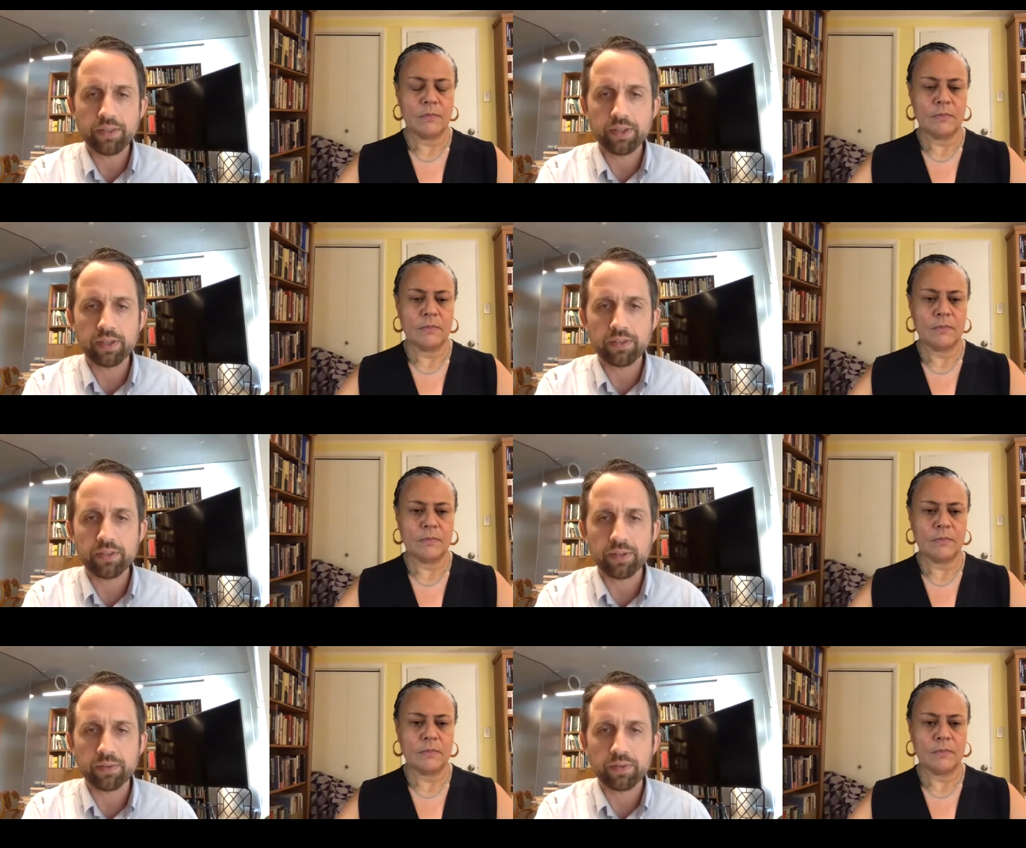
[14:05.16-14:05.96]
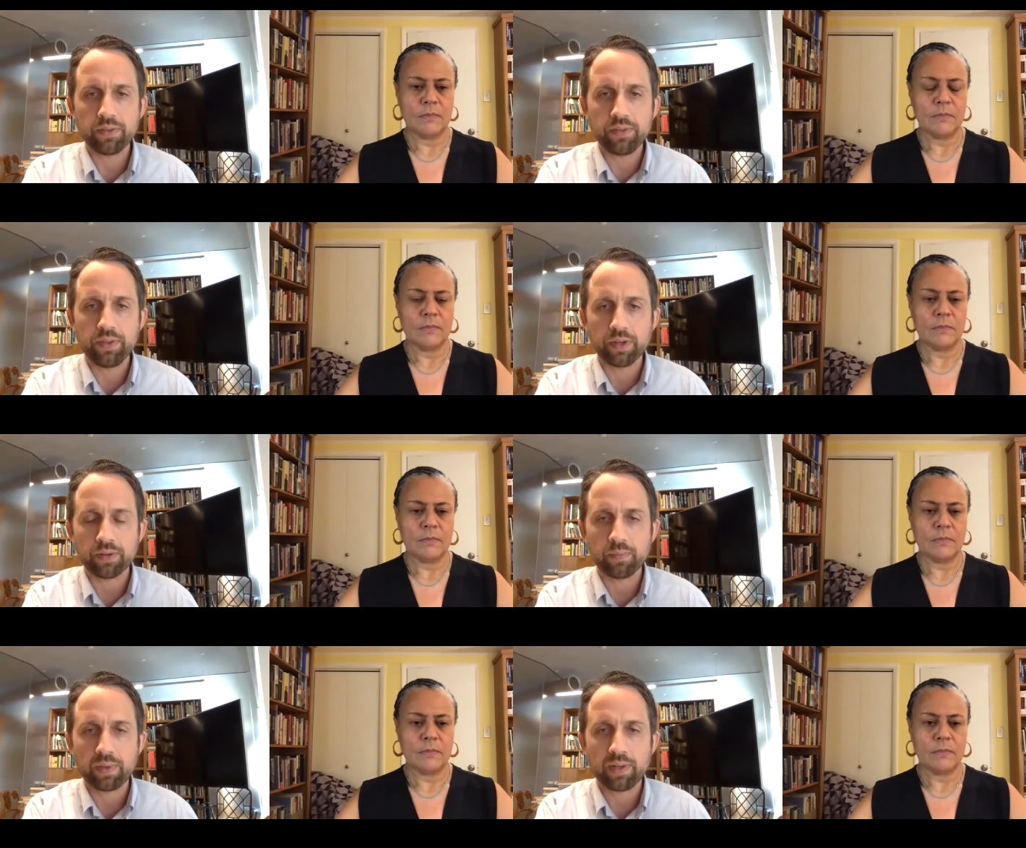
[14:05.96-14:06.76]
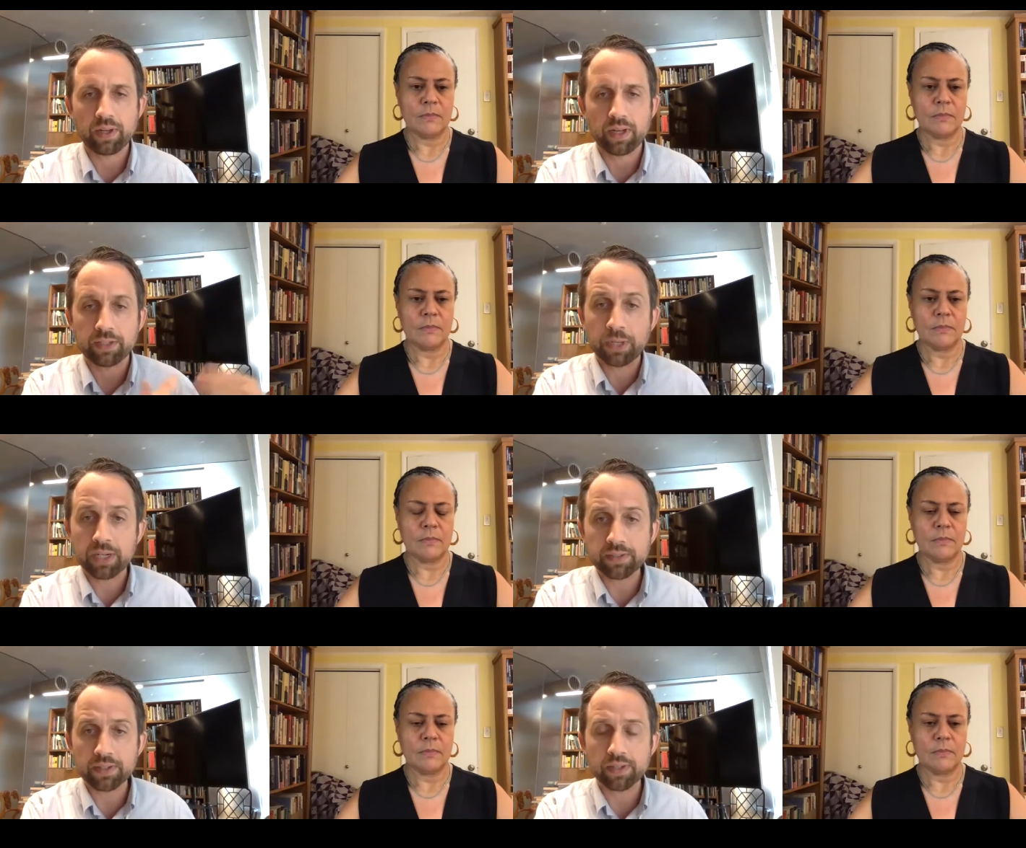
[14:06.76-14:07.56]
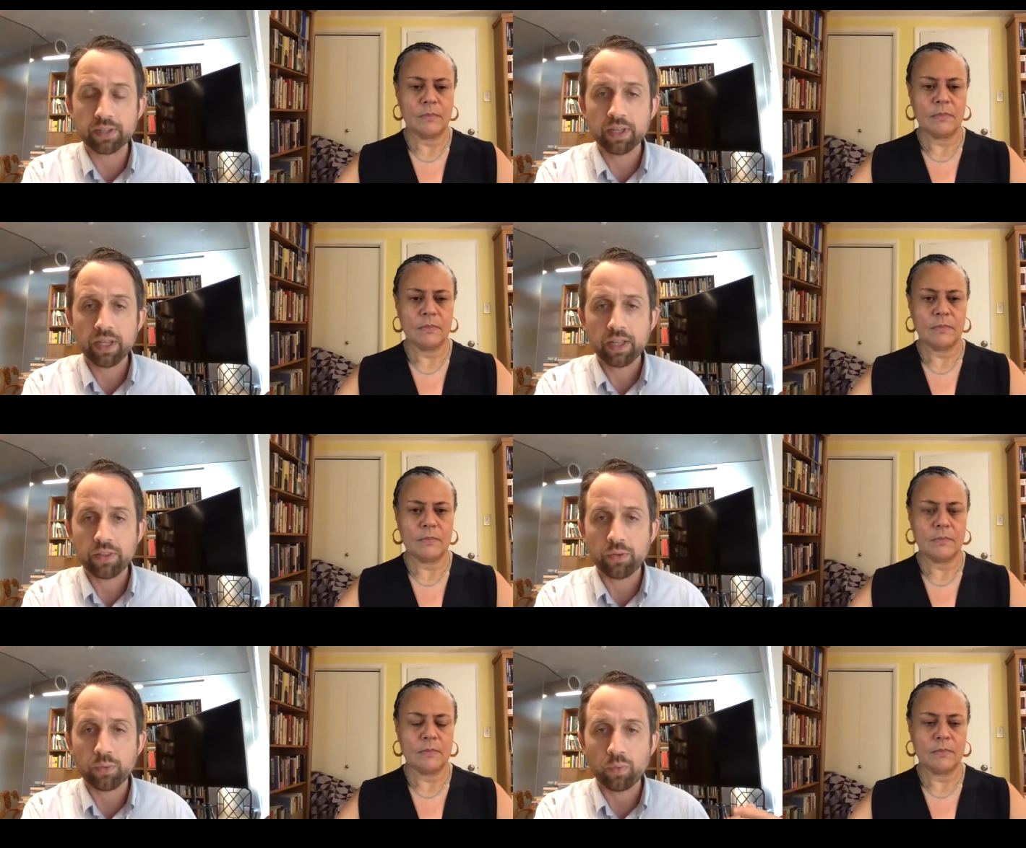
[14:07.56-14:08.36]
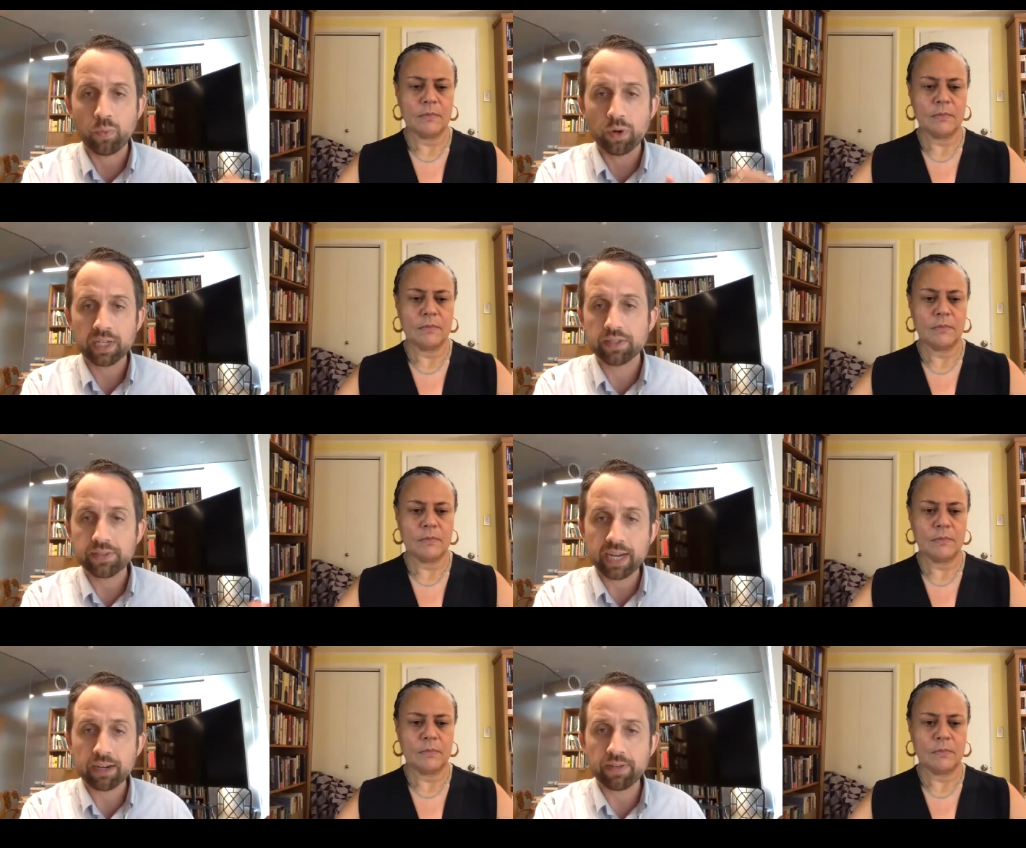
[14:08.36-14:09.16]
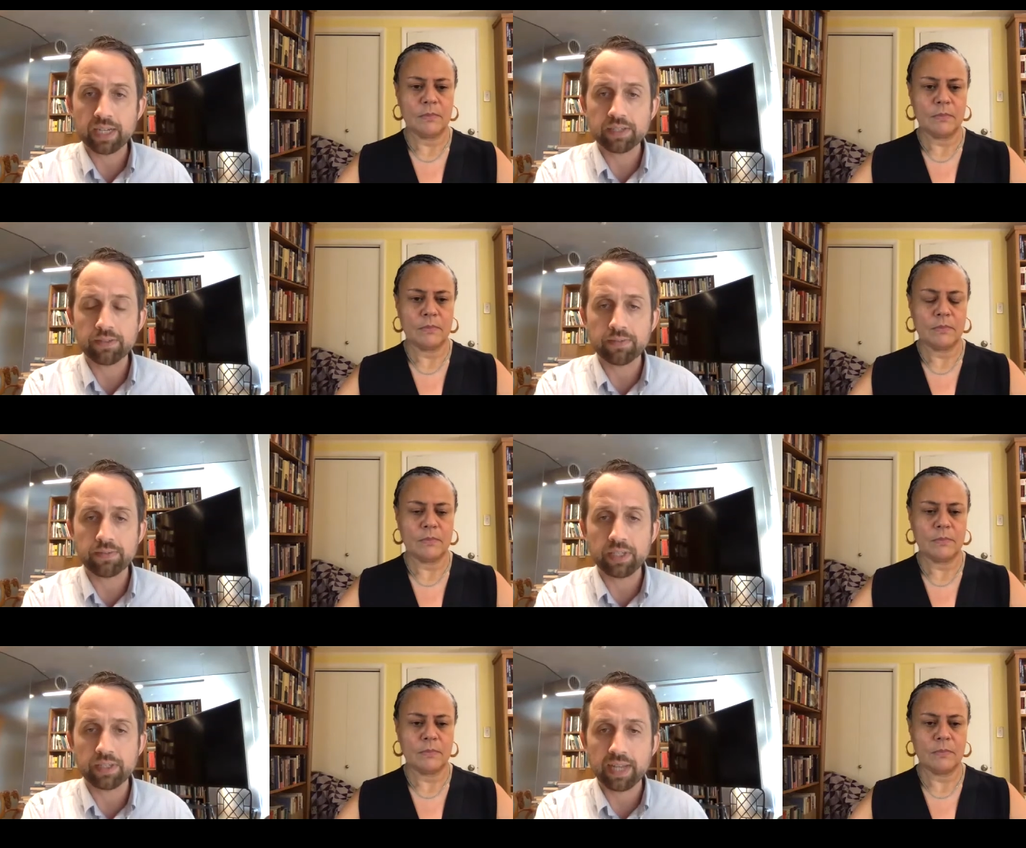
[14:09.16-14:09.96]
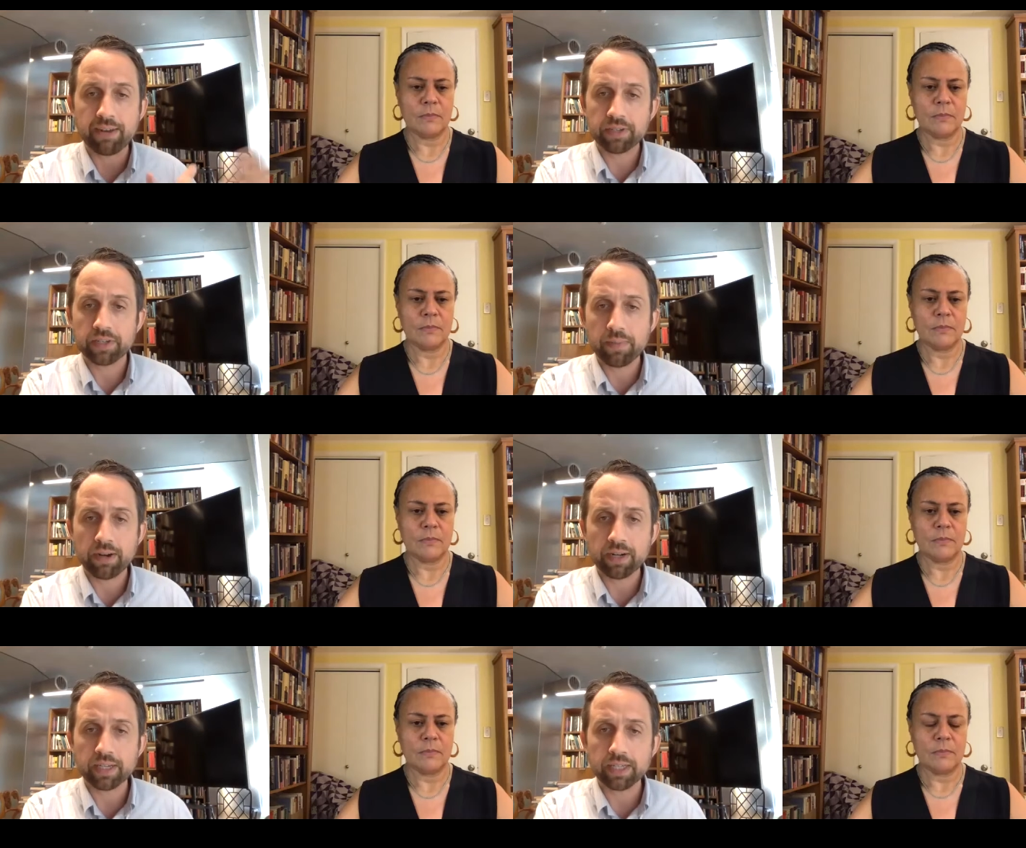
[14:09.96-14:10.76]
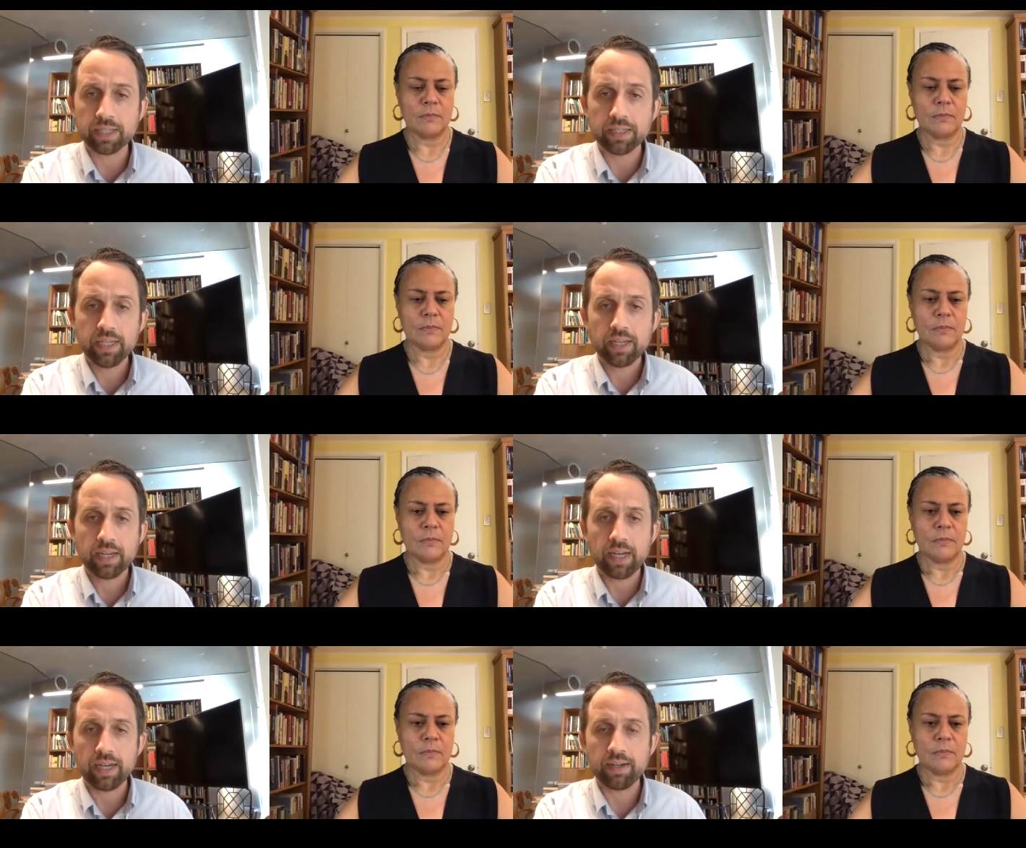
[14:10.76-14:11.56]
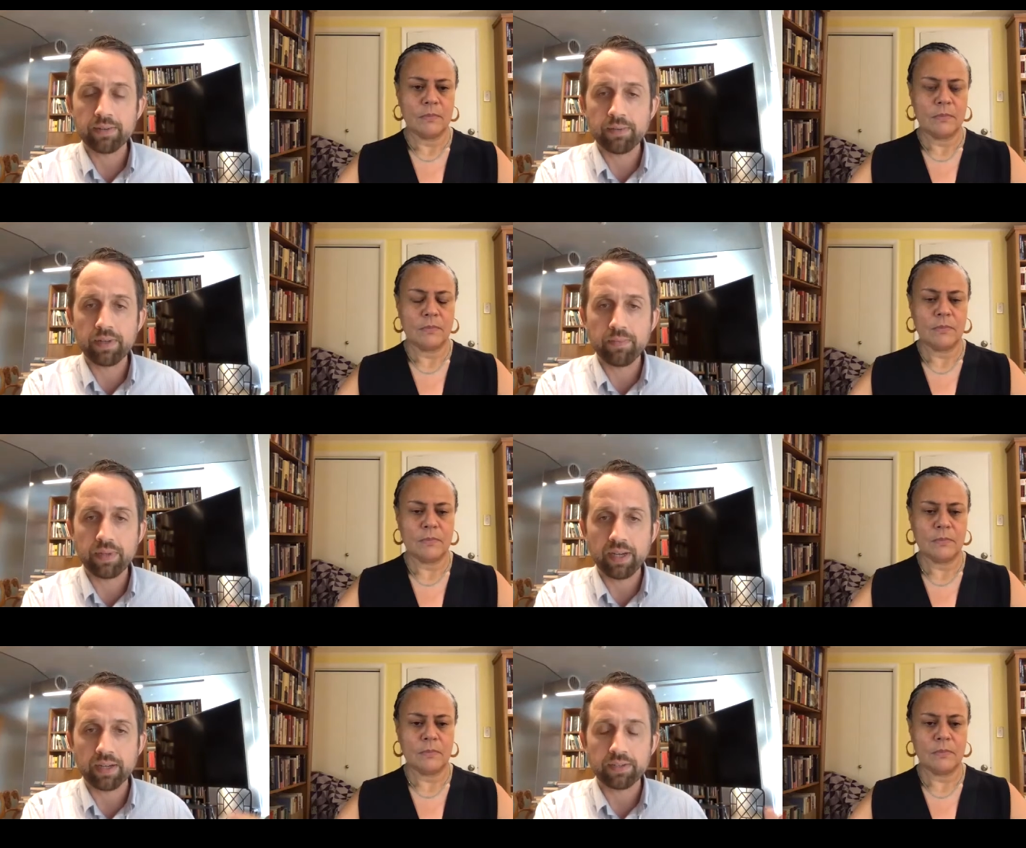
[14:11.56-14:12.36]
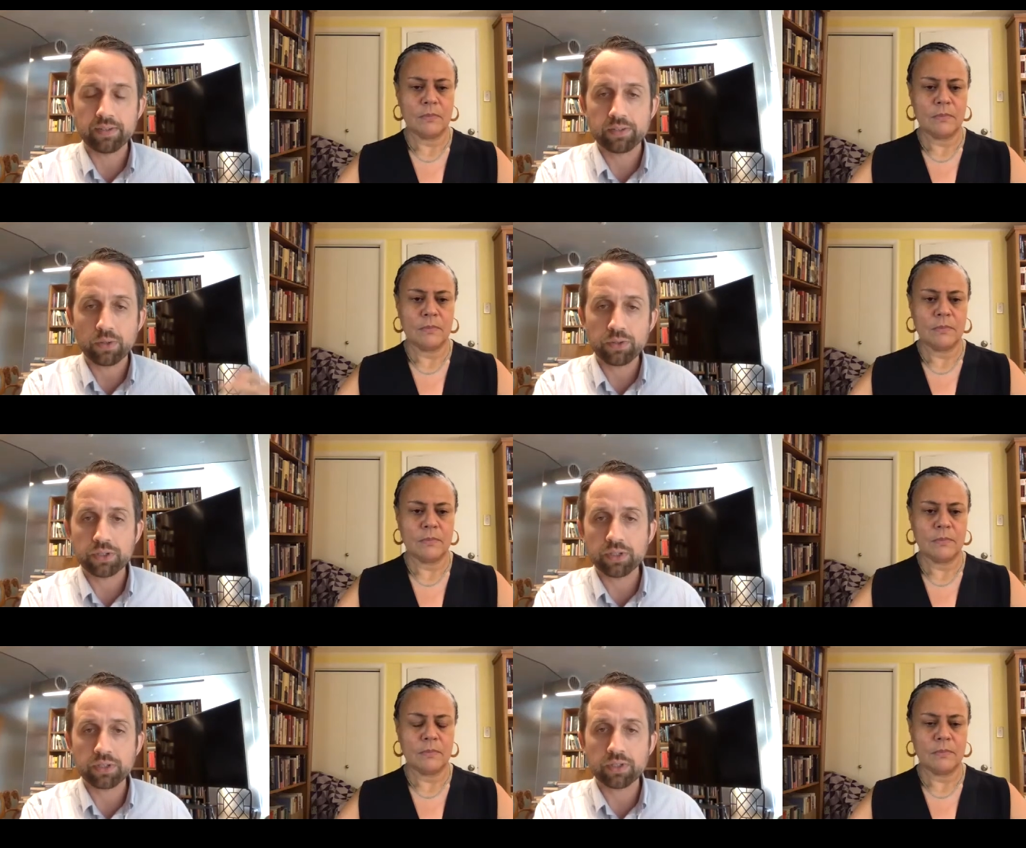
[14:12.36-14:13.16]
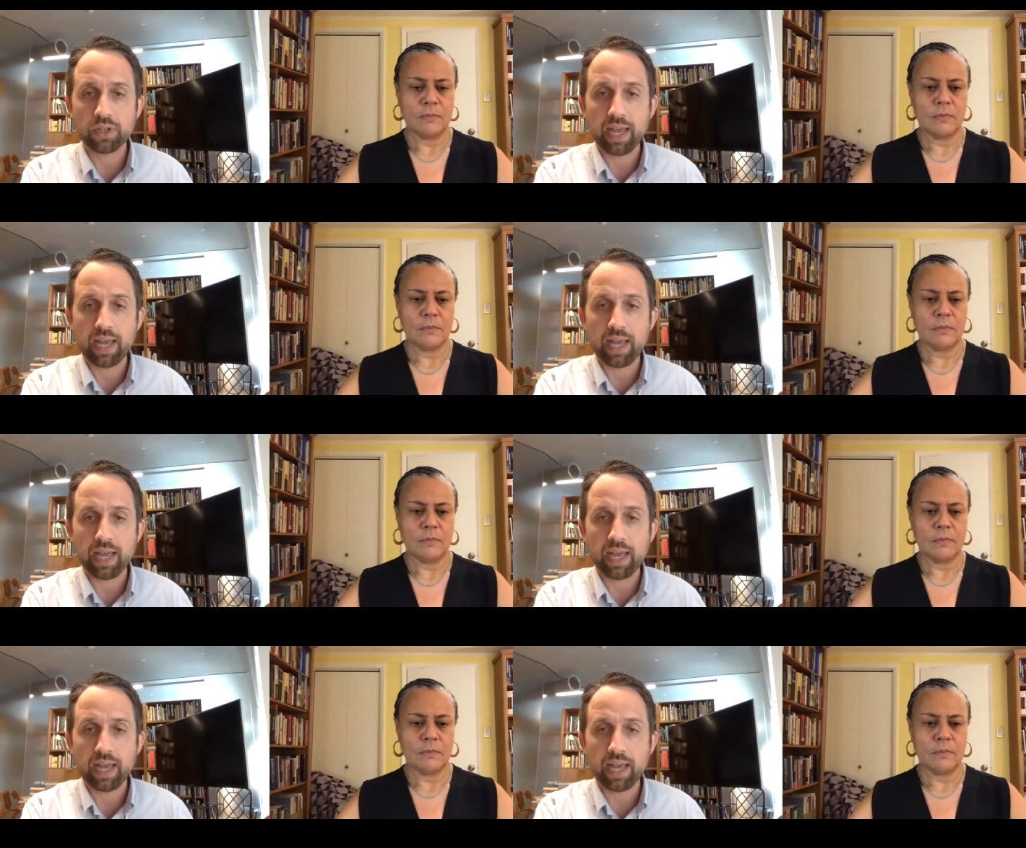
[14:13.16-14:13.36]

Speaker 1: the the the experience and the the work and sacrifice of these African American uh, uh, soldiers,